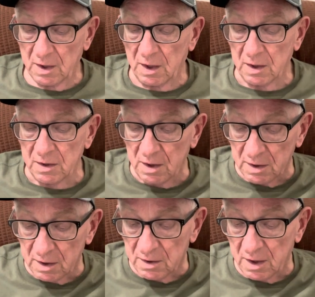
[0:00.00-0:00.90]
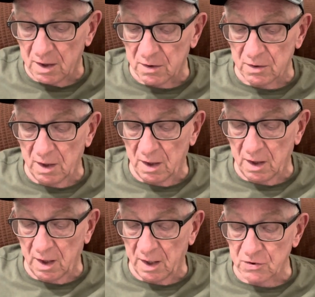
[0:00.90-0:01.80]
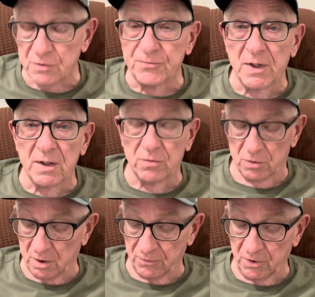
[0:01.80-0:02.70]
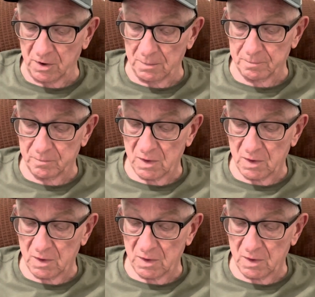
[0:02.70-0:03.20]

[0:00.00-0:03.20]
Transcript: and kneeling down, asked a favor of him.